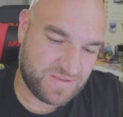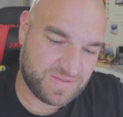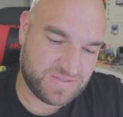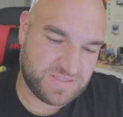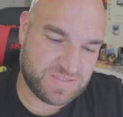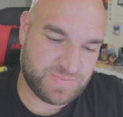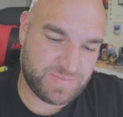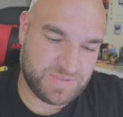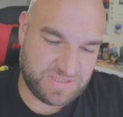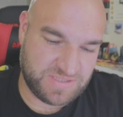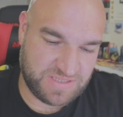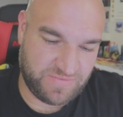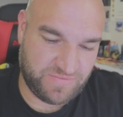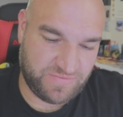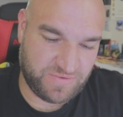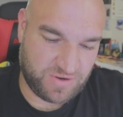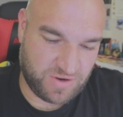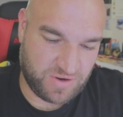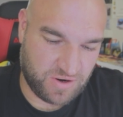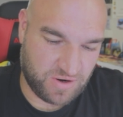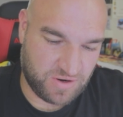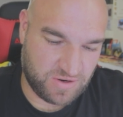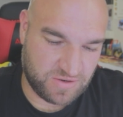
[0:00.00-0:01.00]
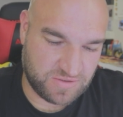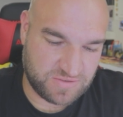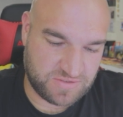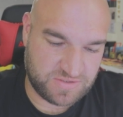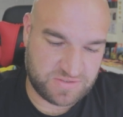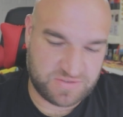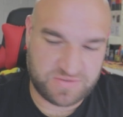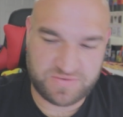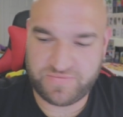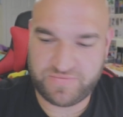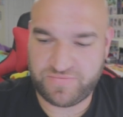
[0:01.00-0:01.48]
specific
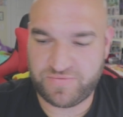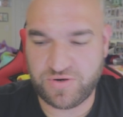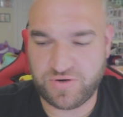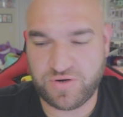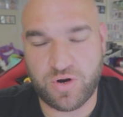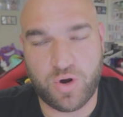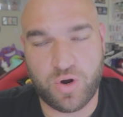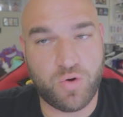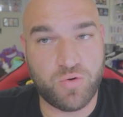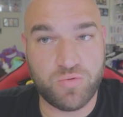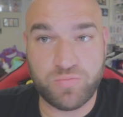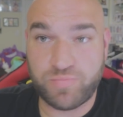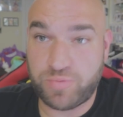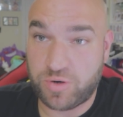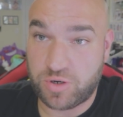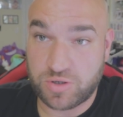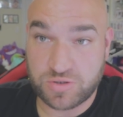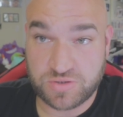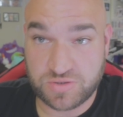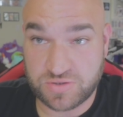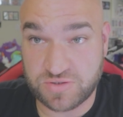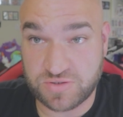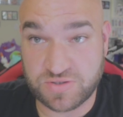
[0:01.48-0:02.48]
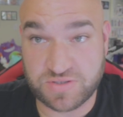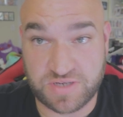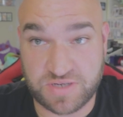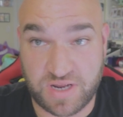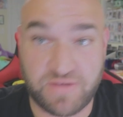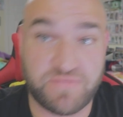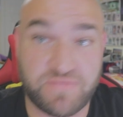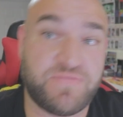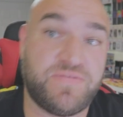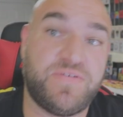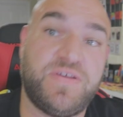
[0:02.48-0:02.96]
cards for your own personal
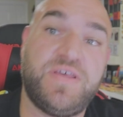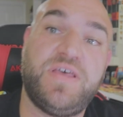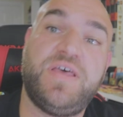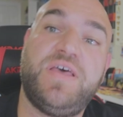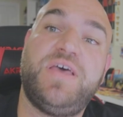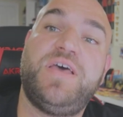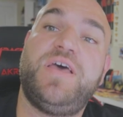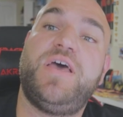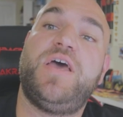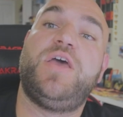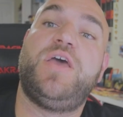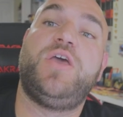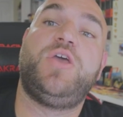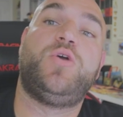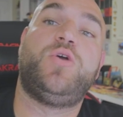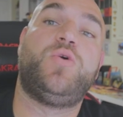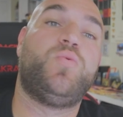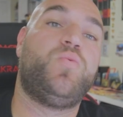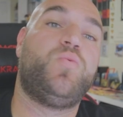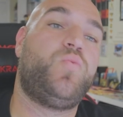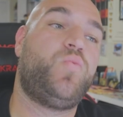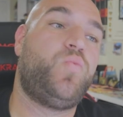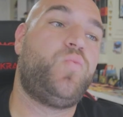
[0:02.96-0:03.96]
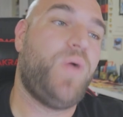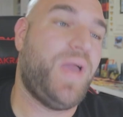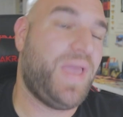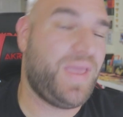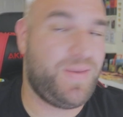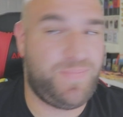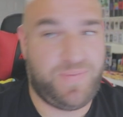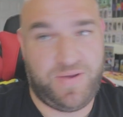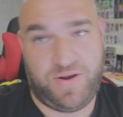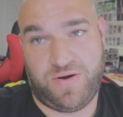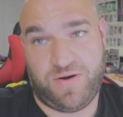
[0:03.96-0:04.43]
stuff, you're
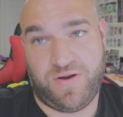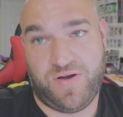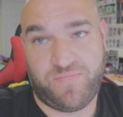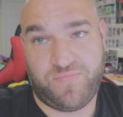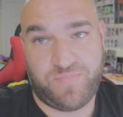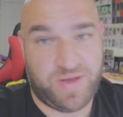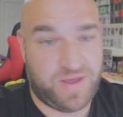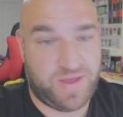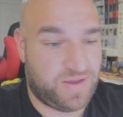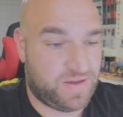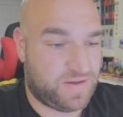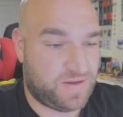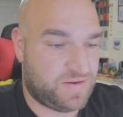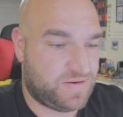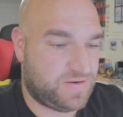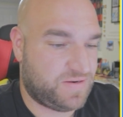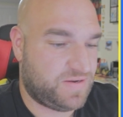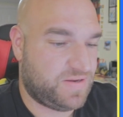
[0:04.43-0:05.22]
way better off buying it.